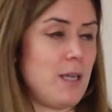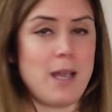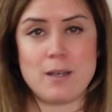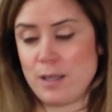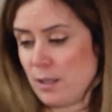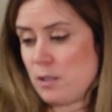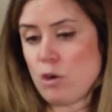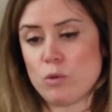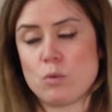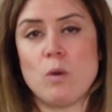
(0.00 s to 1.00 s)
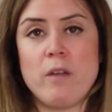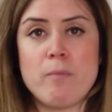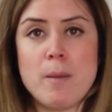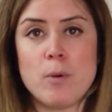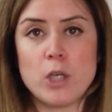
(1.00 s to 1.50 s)
He had these dots all over
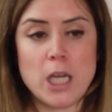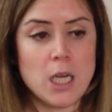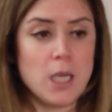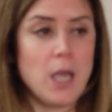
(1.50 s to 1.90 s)
my body,